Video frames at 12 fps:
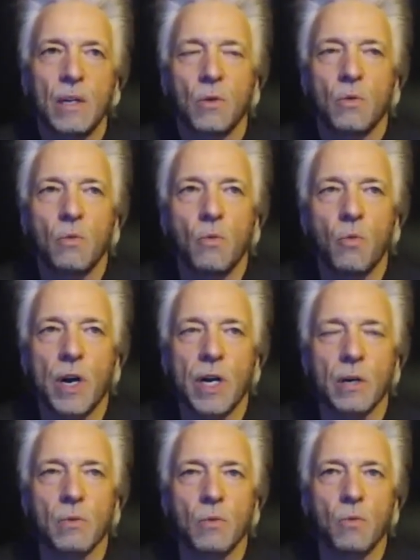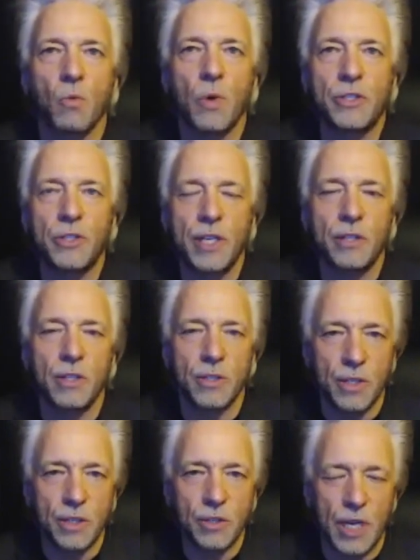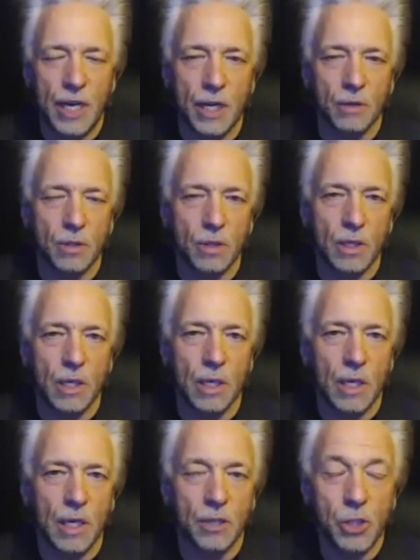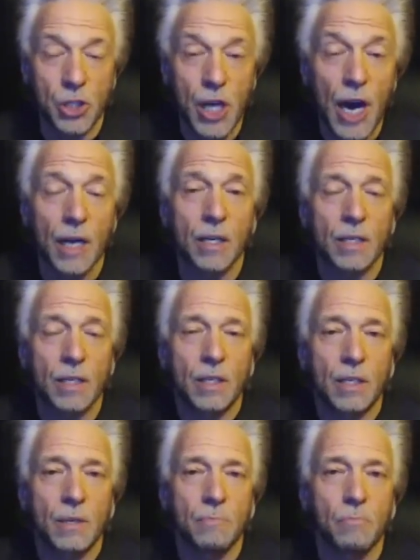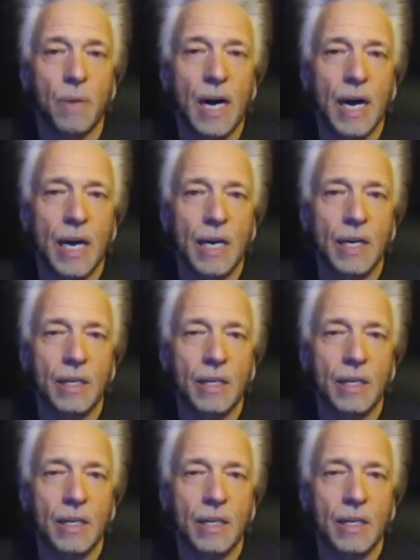where we tend to discount a shock by